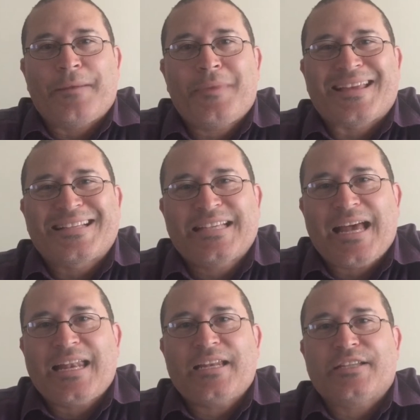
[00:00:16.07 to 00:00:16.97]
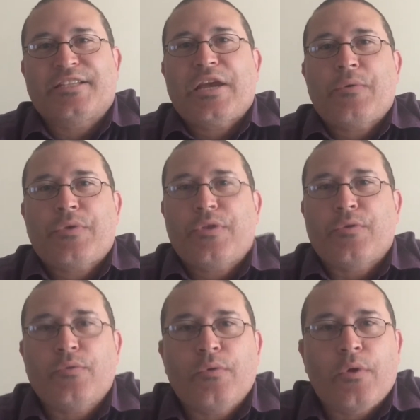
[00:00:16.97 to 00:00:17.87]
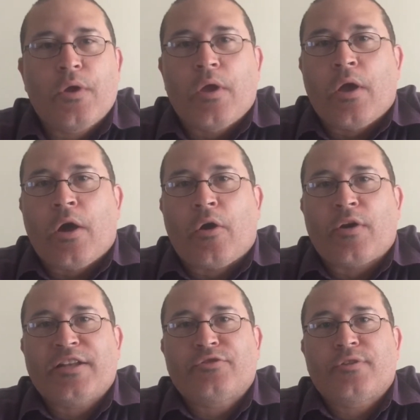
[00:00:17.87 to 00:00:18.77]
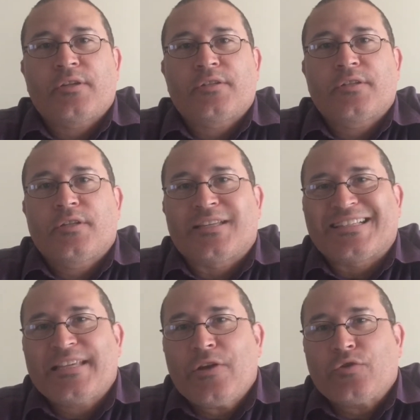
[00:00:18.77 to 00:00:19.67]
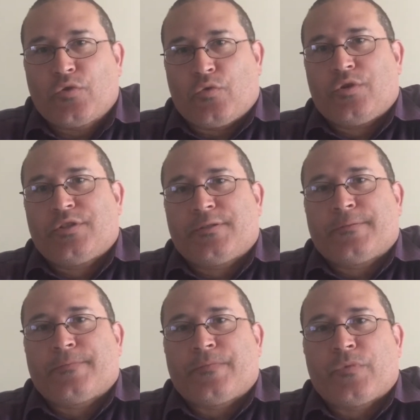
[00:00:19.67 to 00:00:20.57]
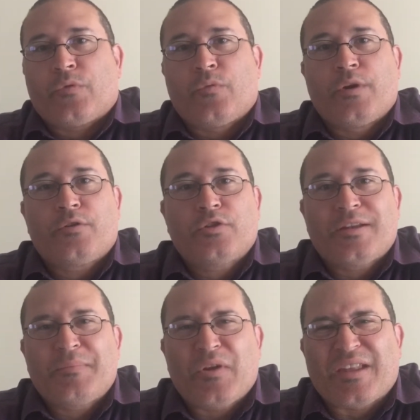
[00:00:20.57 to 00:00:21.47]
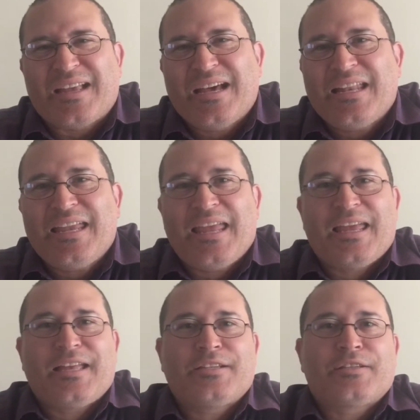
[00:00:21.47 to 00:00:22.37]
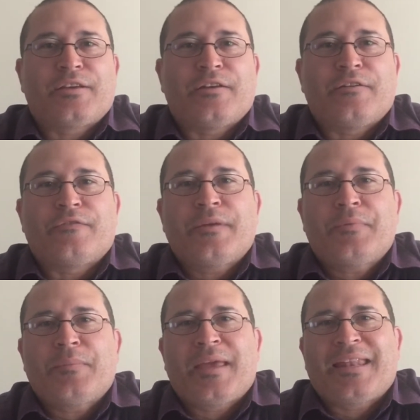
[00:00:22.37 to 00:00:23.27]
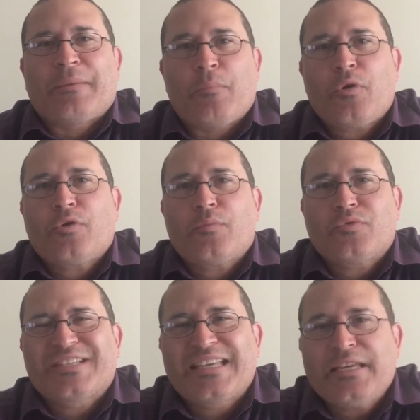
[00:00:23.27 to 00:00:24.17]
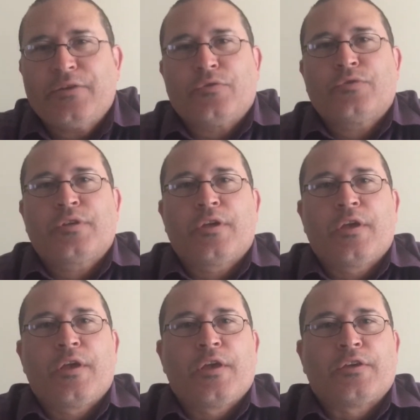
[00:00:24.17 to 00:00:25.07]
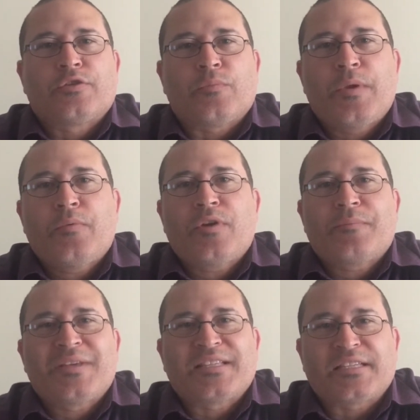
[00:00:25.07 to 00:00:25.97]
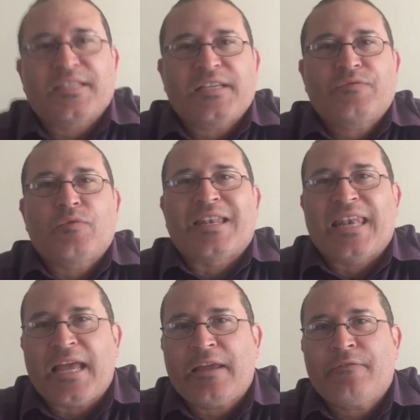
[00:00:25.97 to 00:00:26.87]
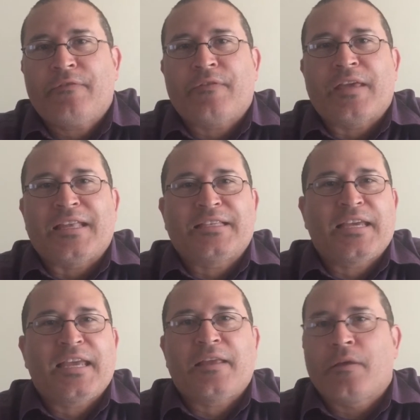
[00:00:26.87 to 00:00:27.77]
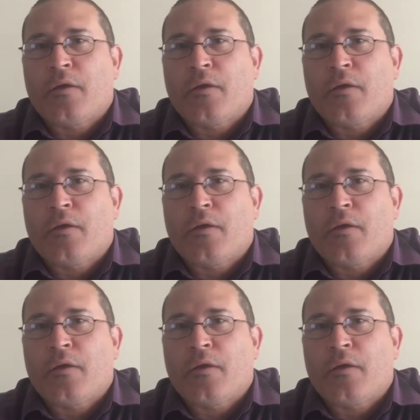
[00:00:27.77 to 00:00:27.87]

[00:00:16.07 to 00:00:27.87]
I'm excited to share with you our Introduction to Sales course. We're trying to be on the cutting edge of implementing marketable skills so people can be successful in life and take